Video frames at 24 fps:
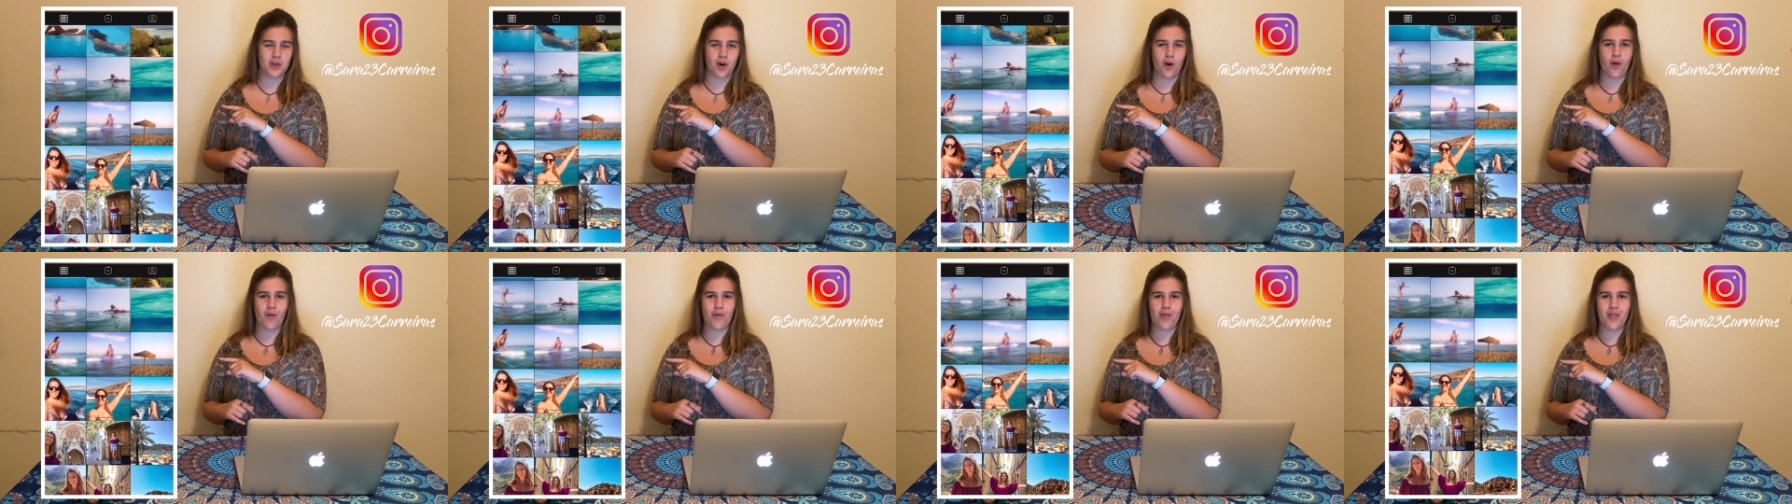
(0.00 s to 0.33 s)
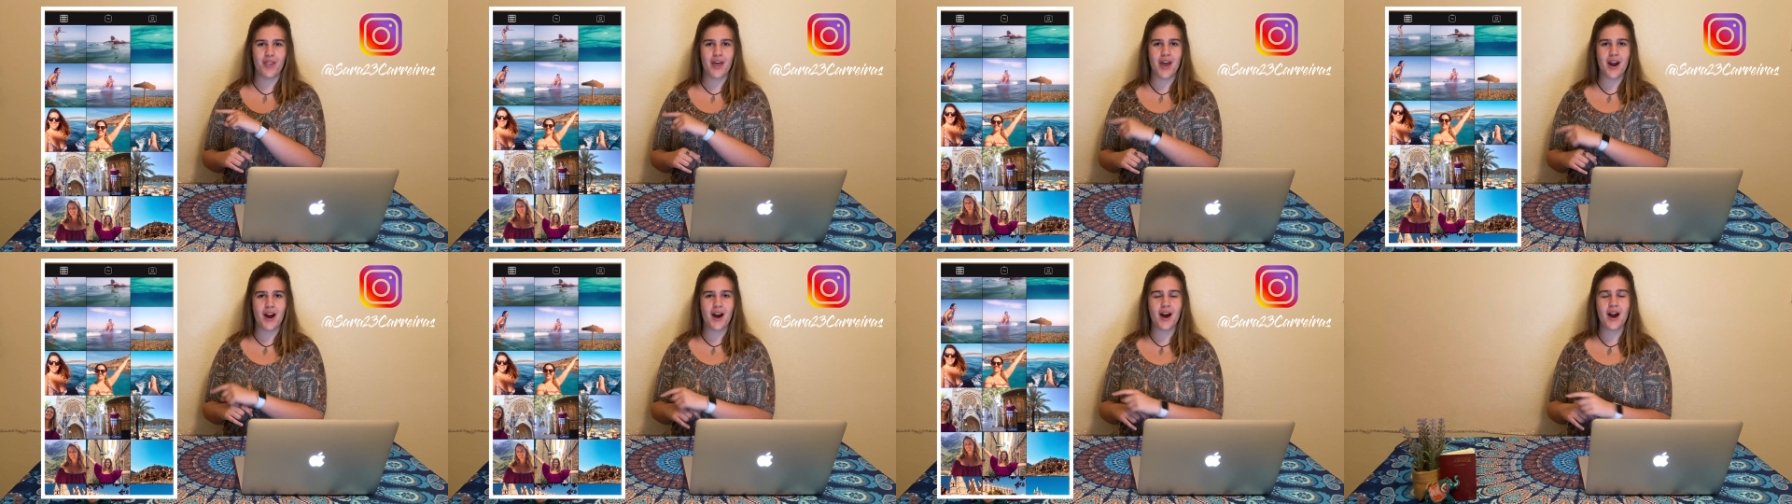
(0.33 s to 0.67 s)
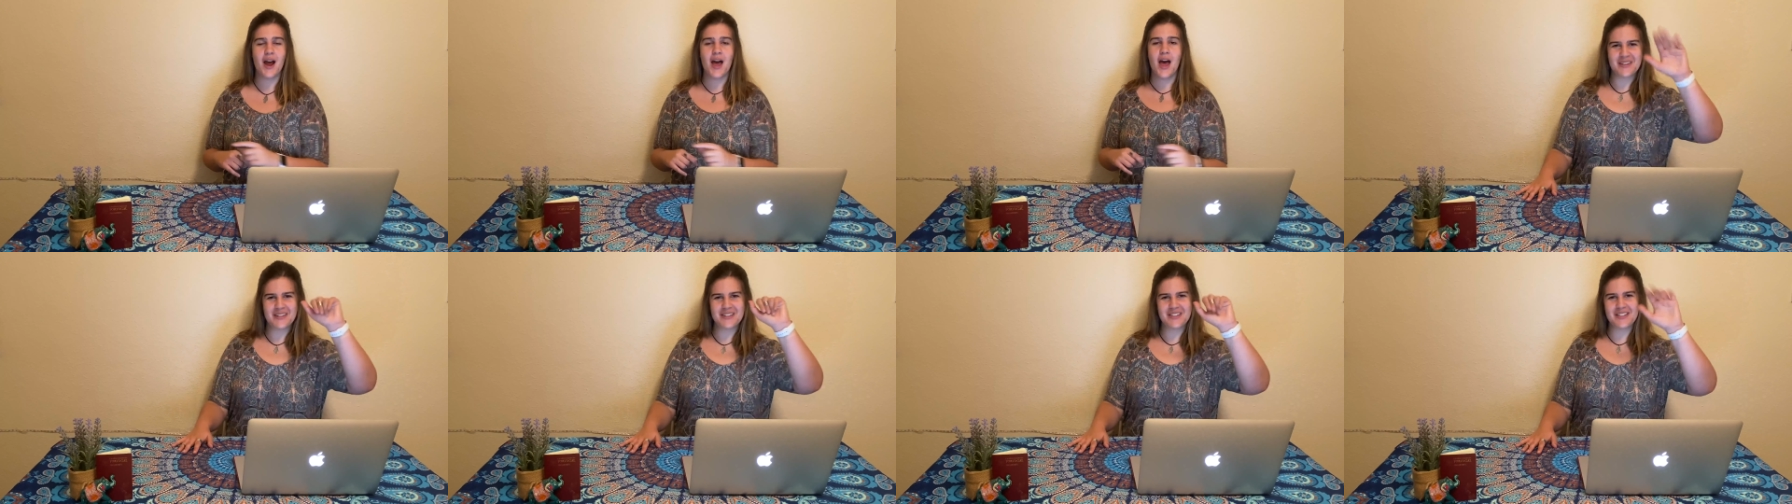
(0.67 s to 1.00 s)
on there.
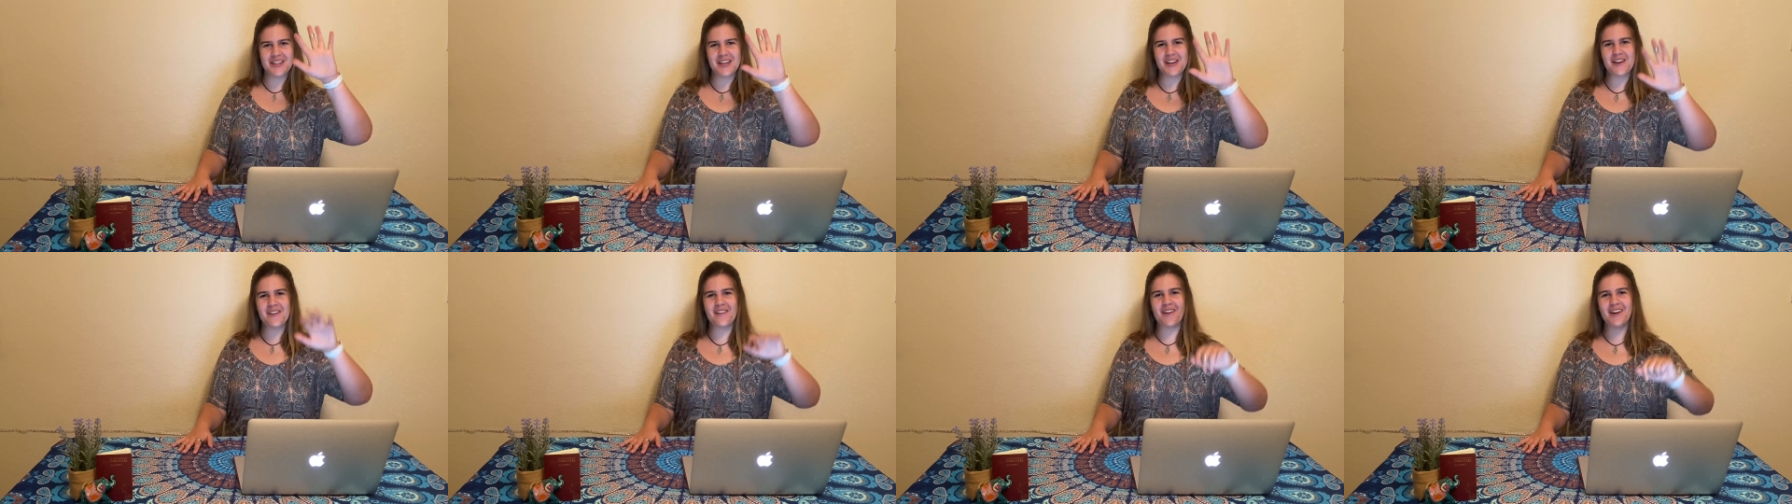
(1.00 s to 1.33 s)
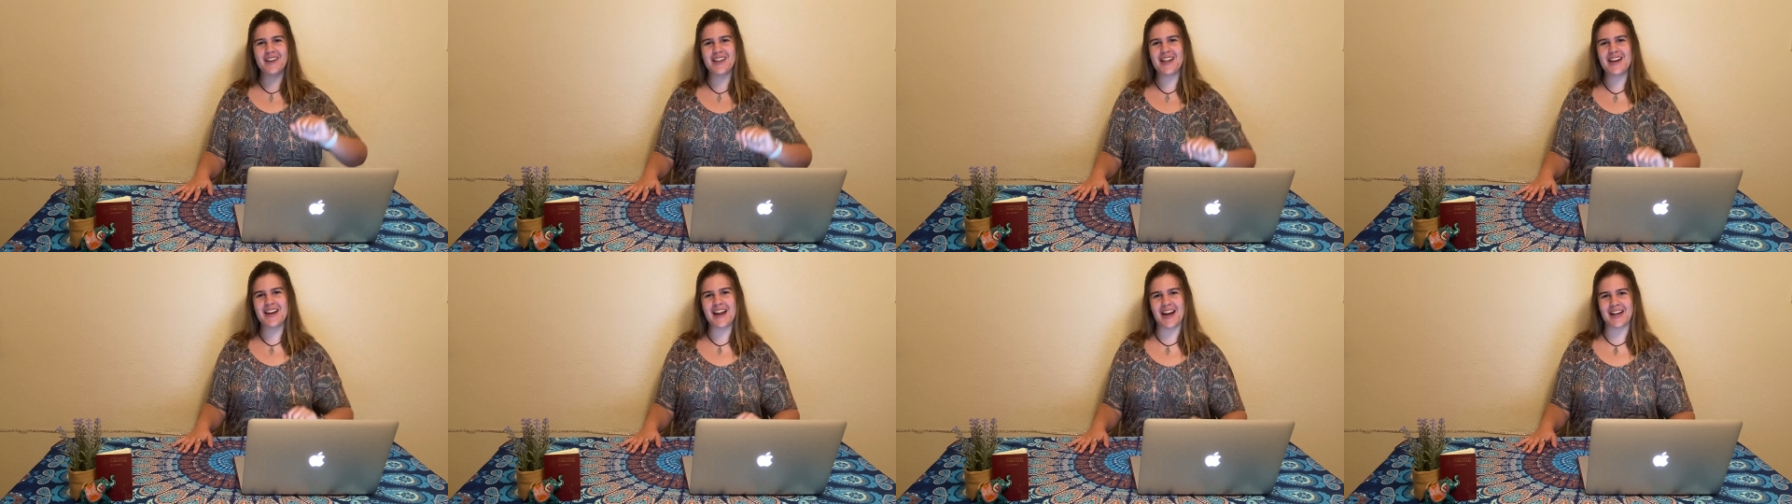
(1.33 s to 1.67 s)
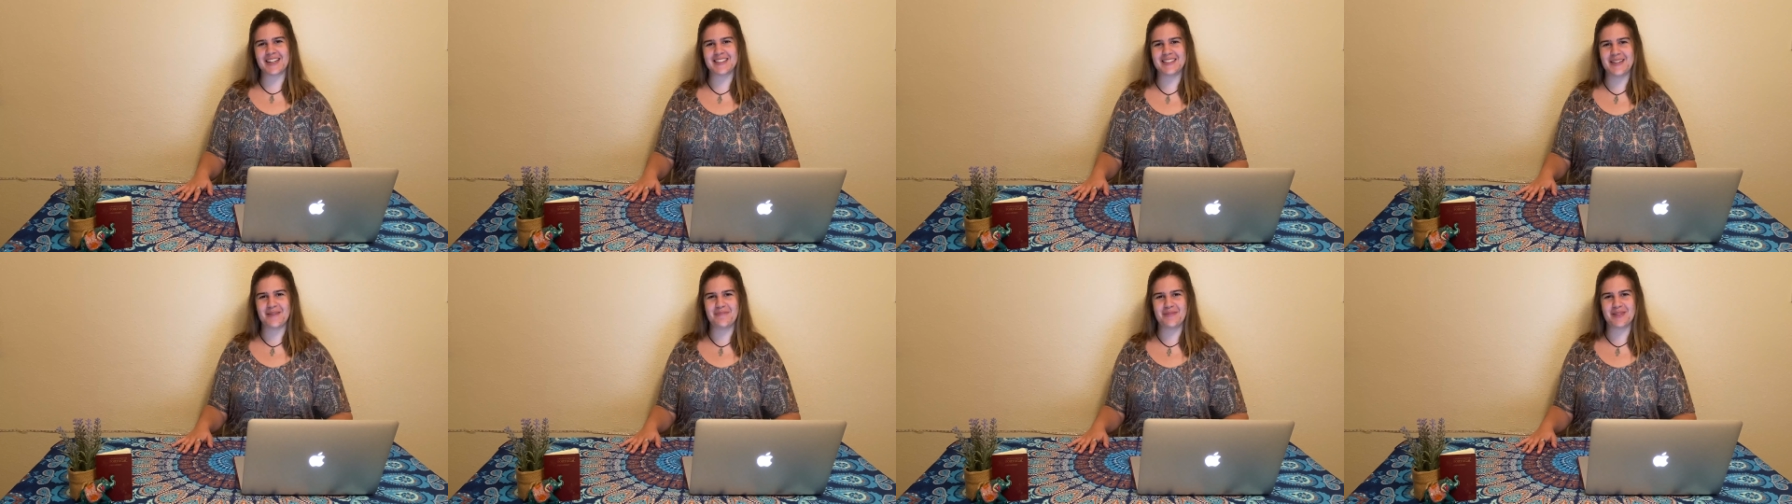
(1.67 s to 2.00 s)
See you on the
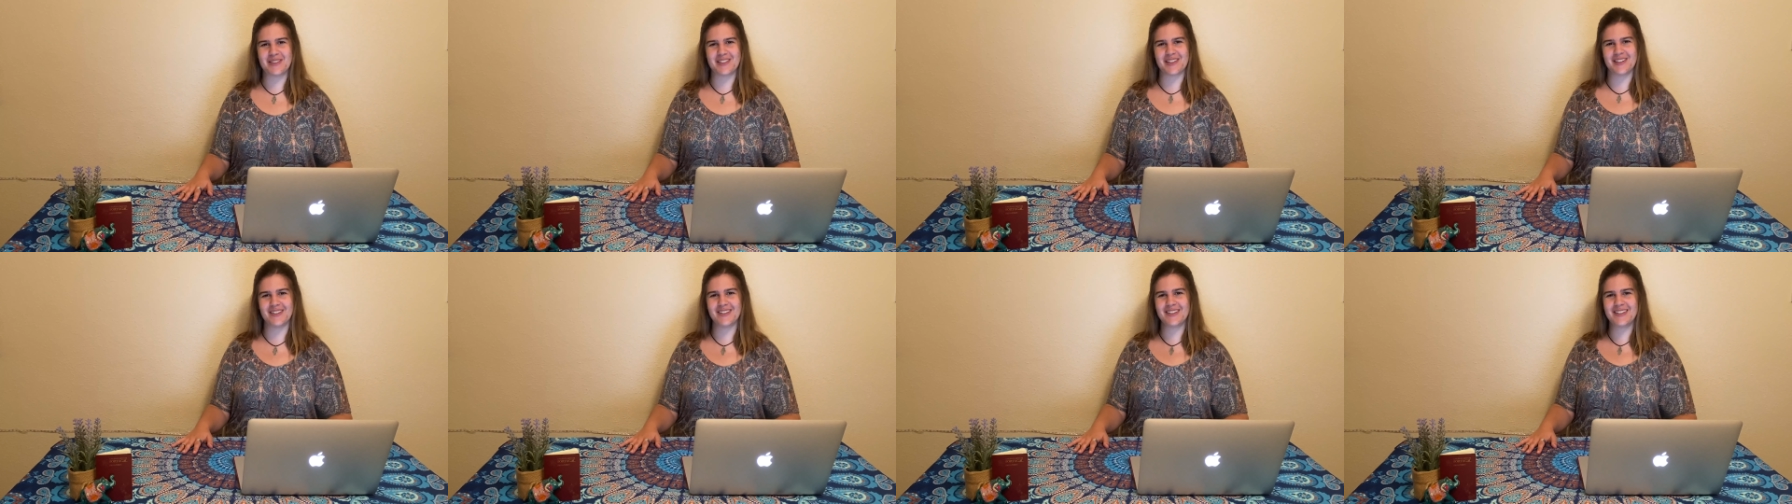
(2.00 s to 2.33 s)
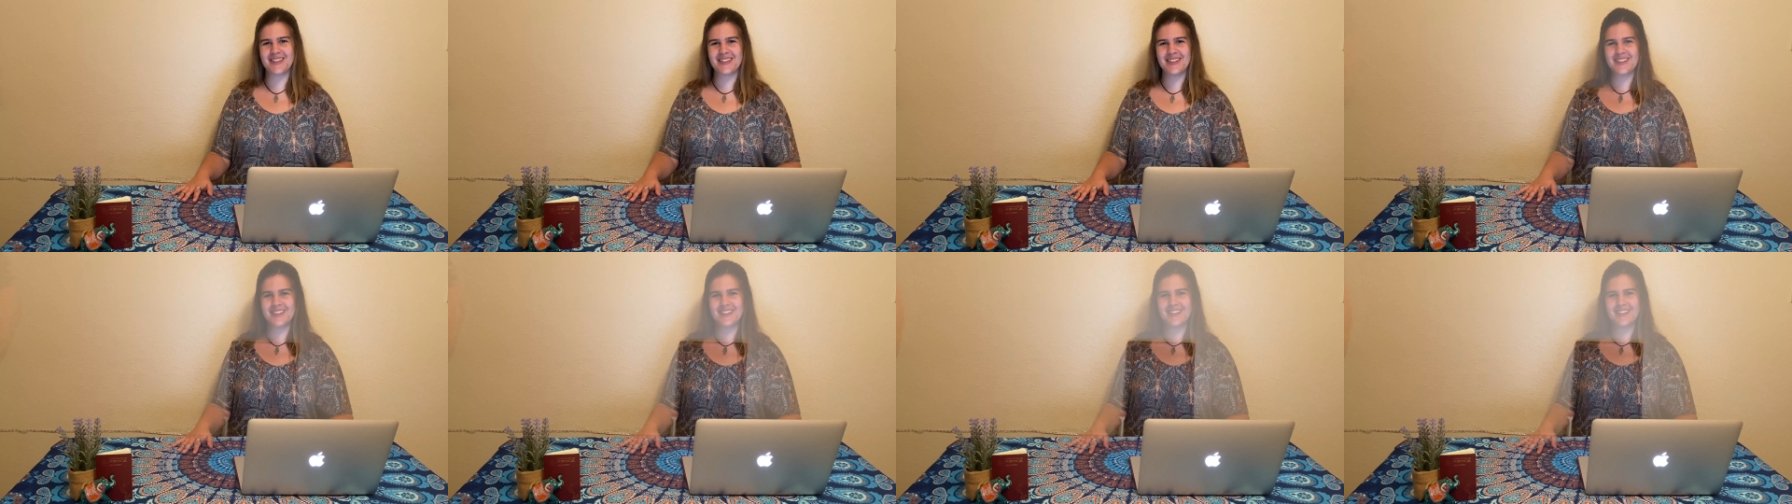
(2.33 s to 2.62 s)
next episode.